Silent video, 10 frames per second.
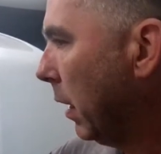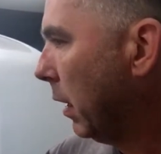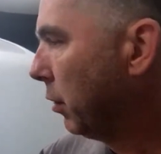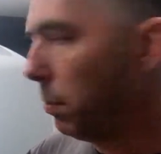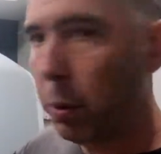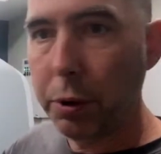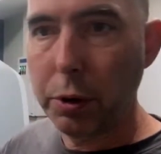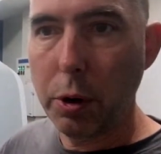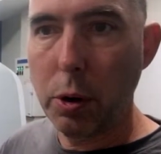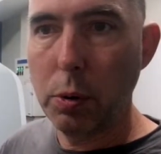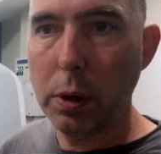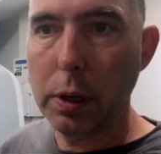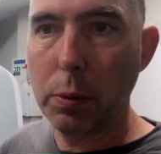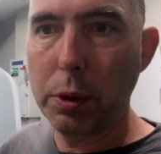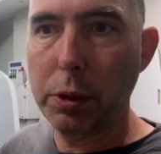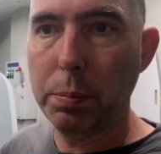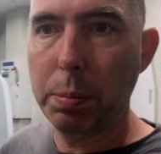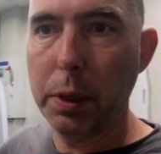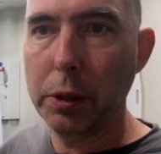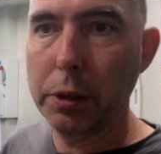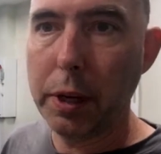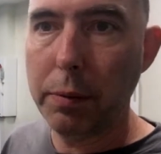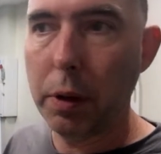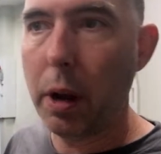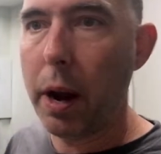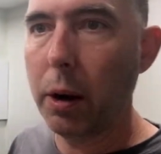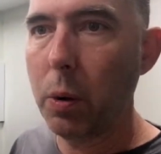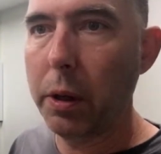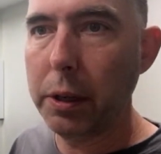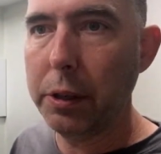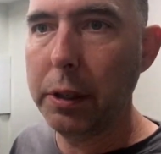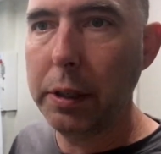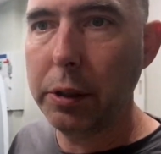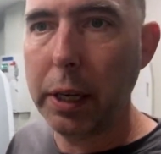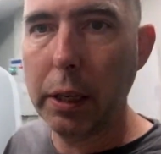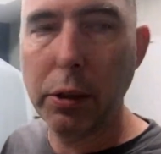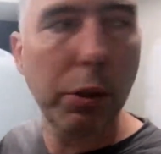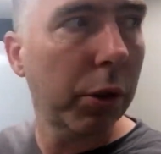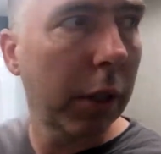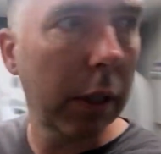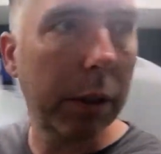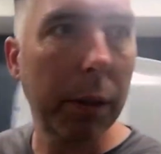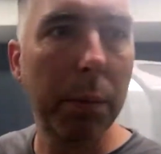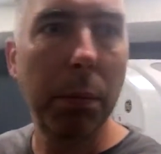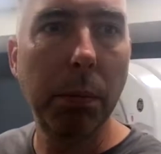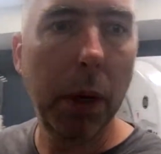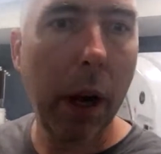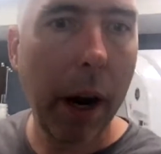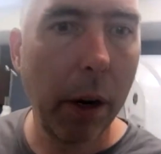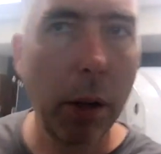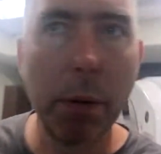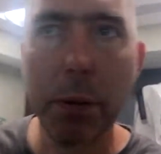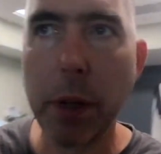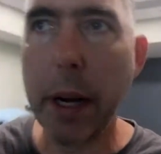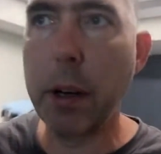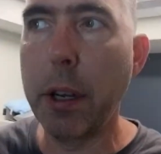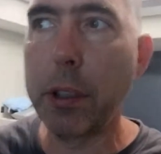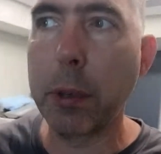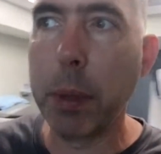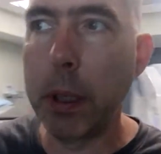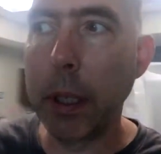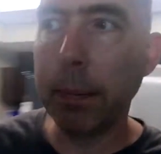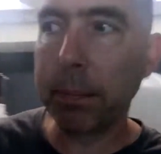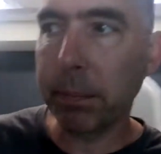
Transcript: It's important to know which places have the higher quality CT scans because you get a higher level of diagnostic ability.